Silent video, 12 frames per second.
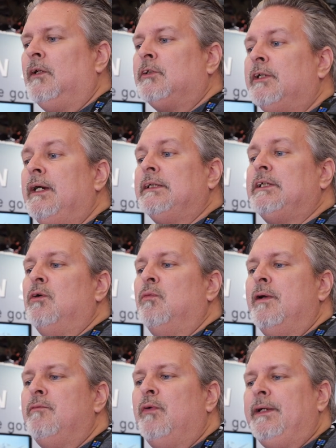So yeah, so
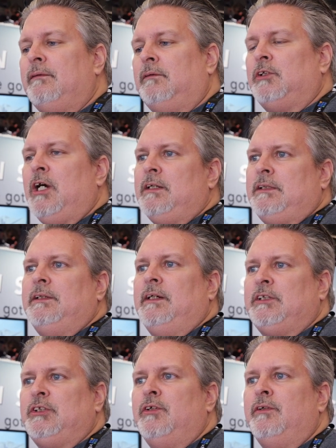when we talked to
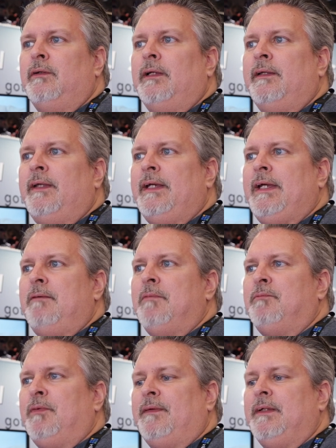Accsoon and they came
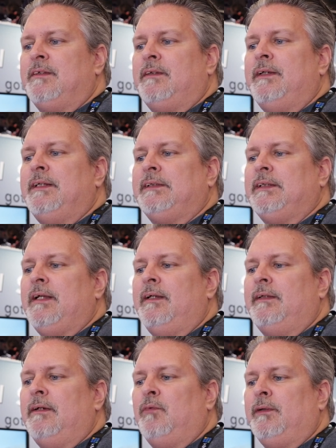up with this, they
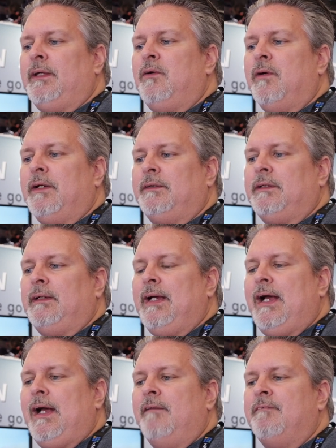decided that what they wanted to
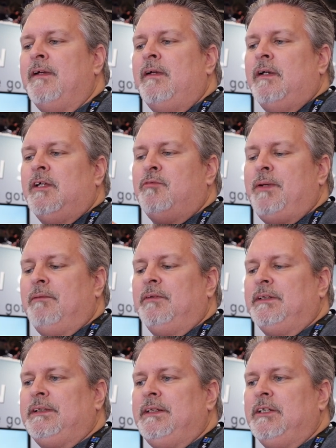have is be able
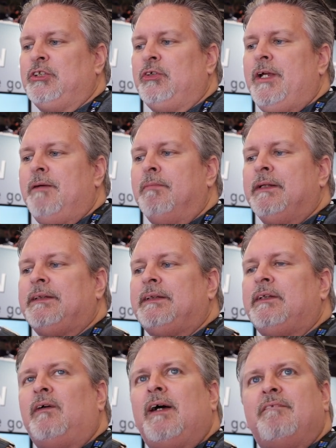to see the screen but
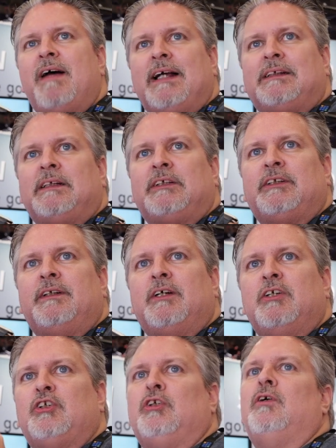still have access to the
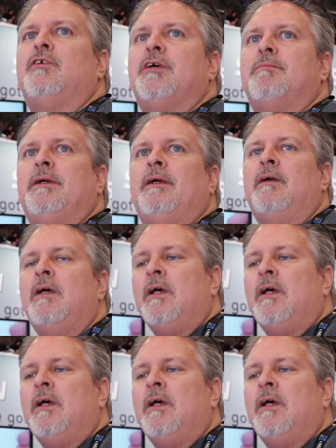controls up here.